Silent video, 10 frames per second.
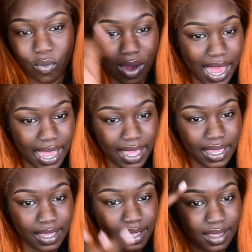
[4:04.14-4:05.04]

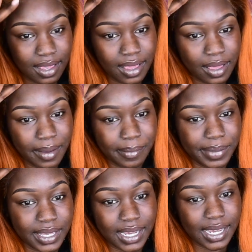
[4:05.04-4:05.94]
Why?
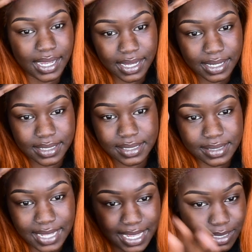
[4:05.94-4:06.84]
Because
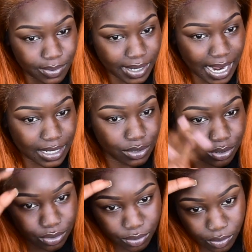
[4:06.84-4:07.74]
that's what I
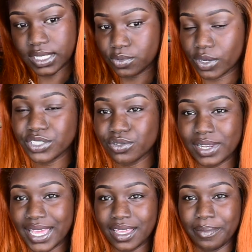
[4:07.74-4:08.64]
do. Because once you
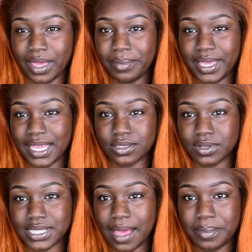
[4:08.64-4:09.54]
lay your baby hairs
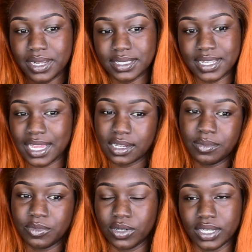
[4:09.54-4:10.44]
on top of this, like,
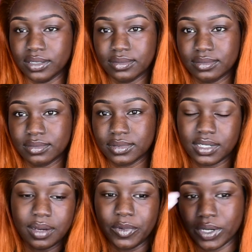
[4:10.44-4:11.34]
come on,
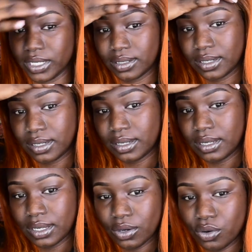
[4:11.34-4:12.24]
come on.
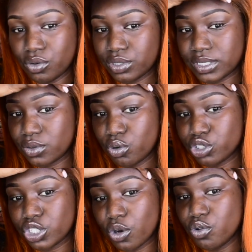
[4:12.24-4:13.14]
Who's
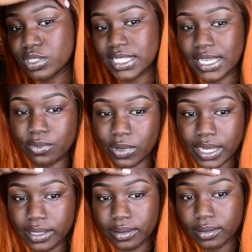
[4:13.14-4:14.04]
seeing
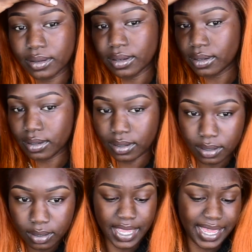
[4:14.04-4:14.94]
what?
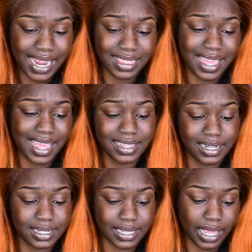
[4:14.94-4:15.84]
And at the end
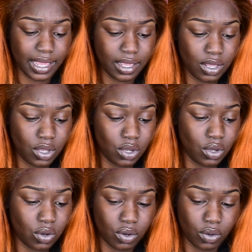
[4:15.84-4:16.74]
of the day,
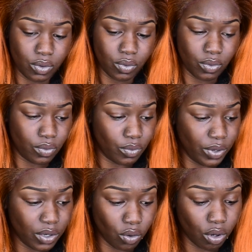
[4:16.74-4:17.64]

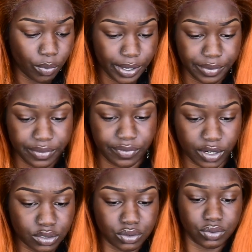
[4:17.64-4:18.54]
we all wearing
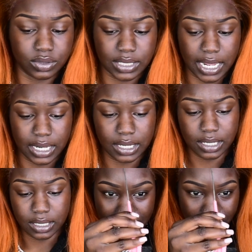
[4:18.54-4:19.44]
frontals. Like,
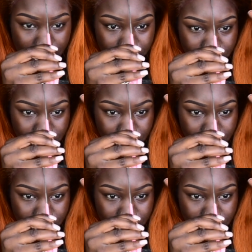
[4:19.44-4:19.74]
now I'm